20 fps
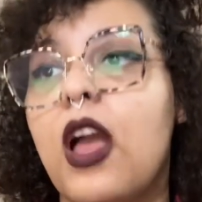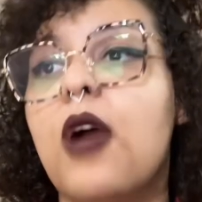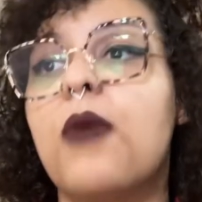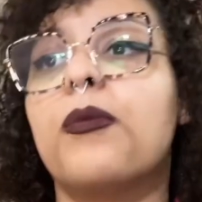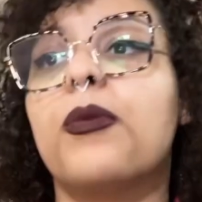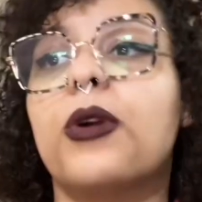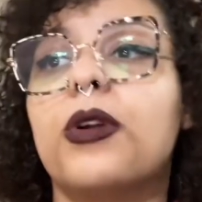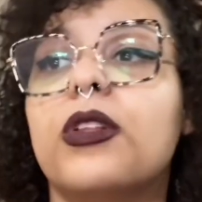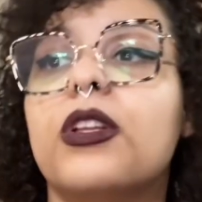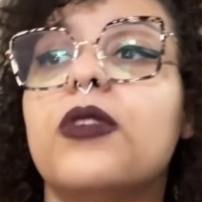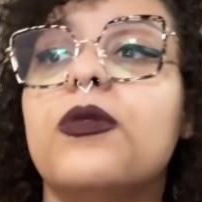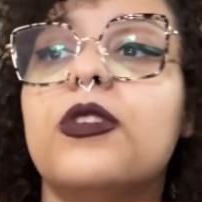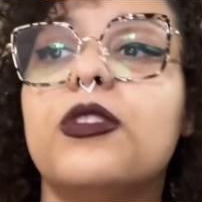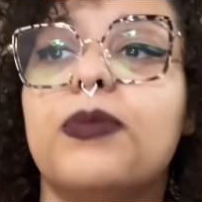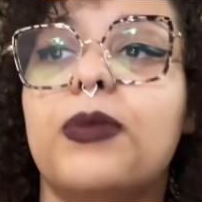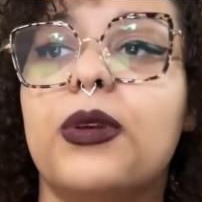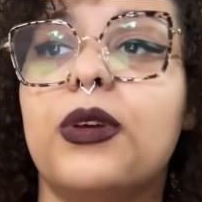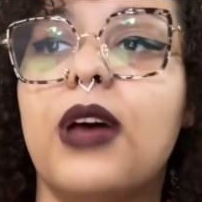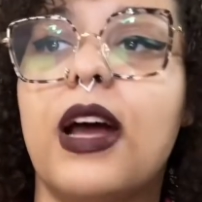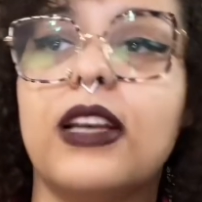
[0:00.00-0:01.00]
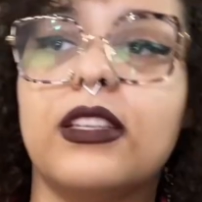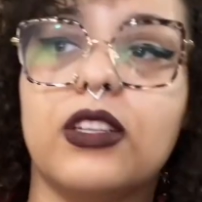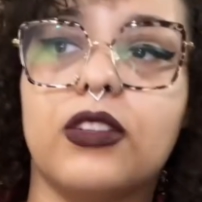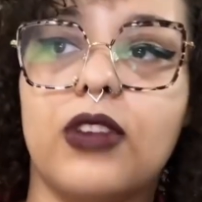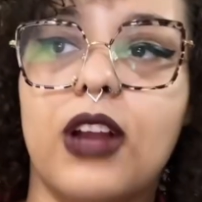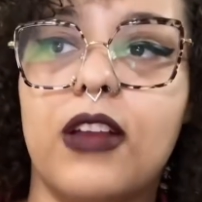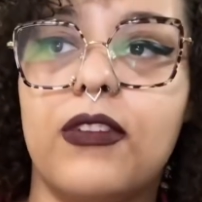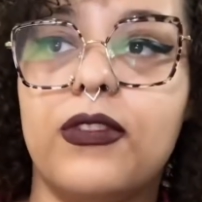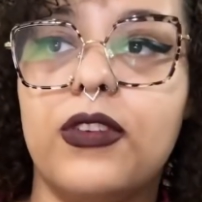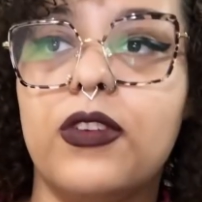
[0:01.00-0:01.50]
Brooklyn was built as a
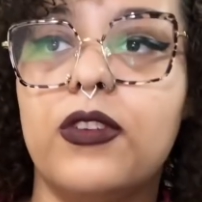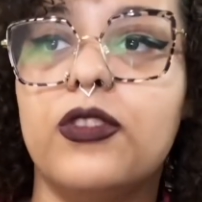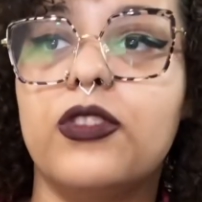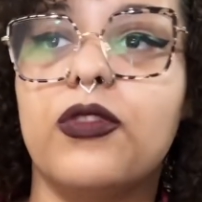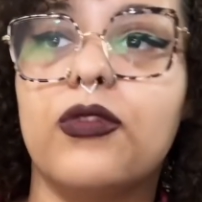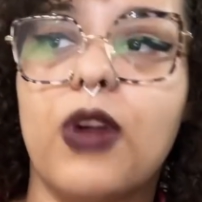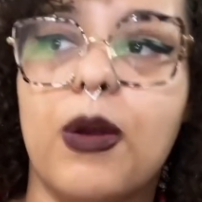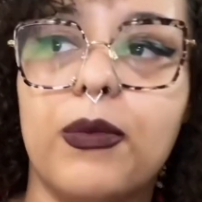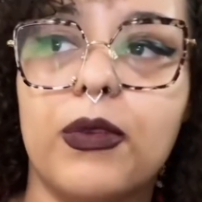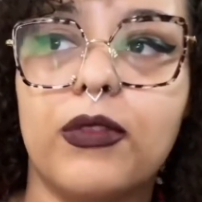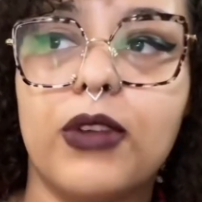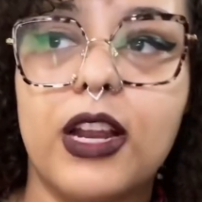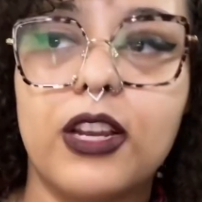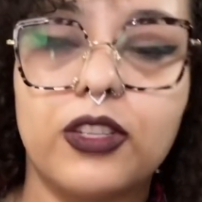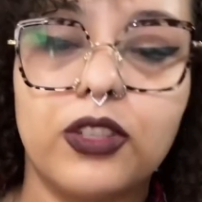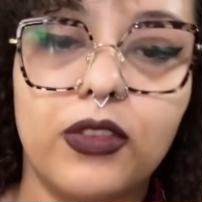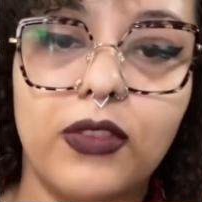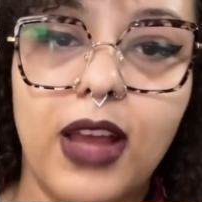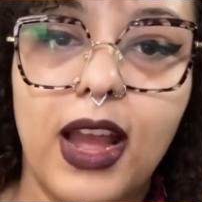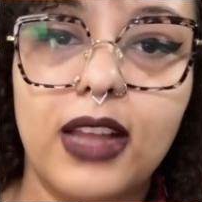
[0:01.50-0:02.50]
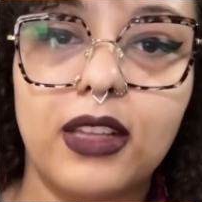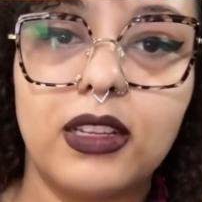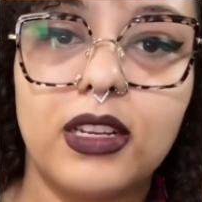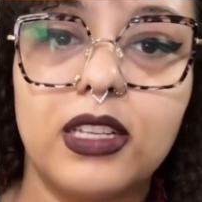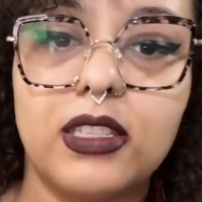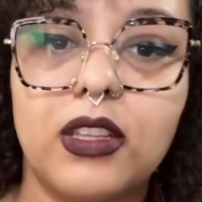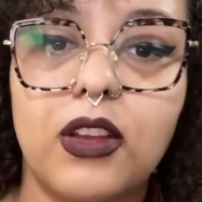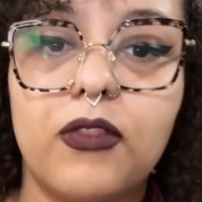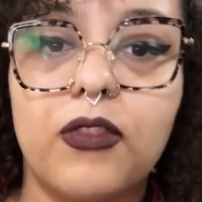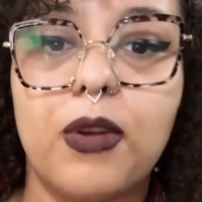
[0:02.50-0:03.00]
refuge from the racial
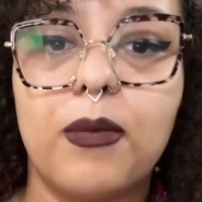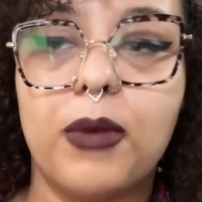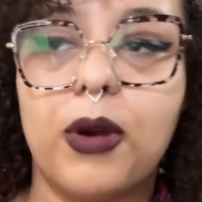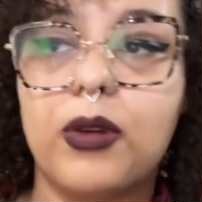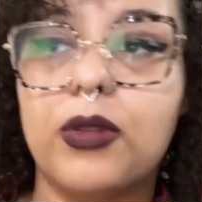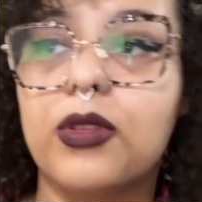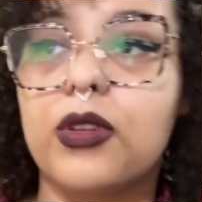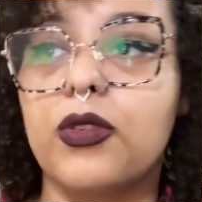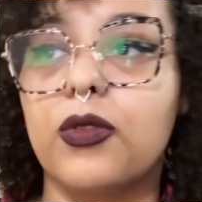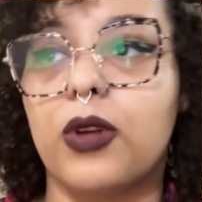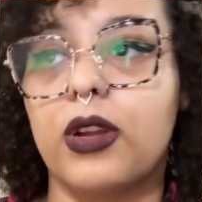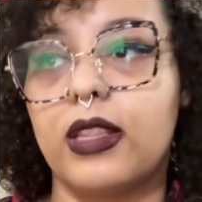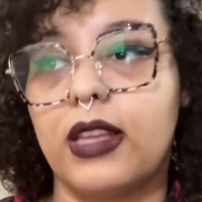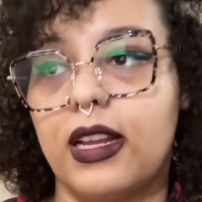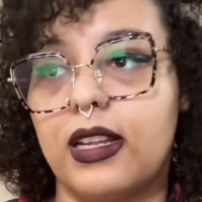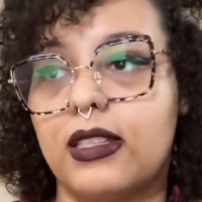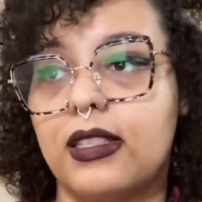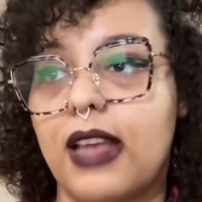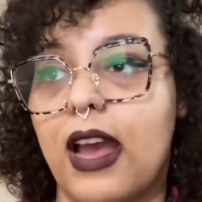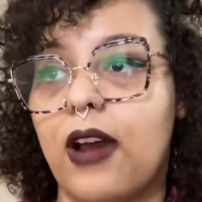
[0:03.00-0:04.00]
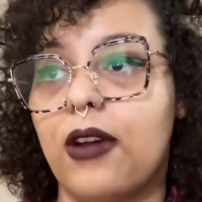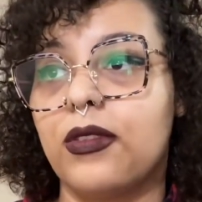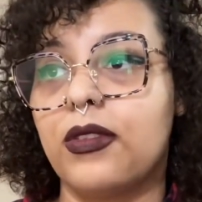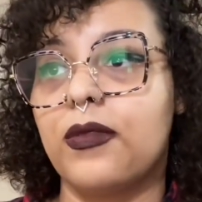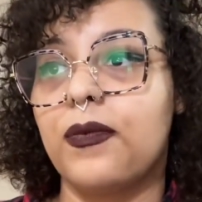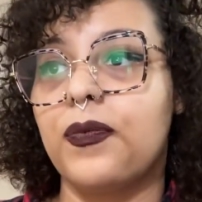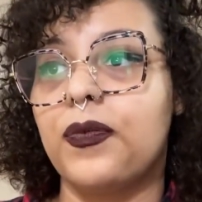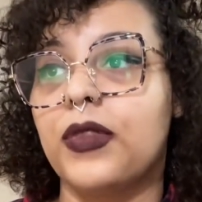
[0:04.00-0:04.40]
violence from both the North and South.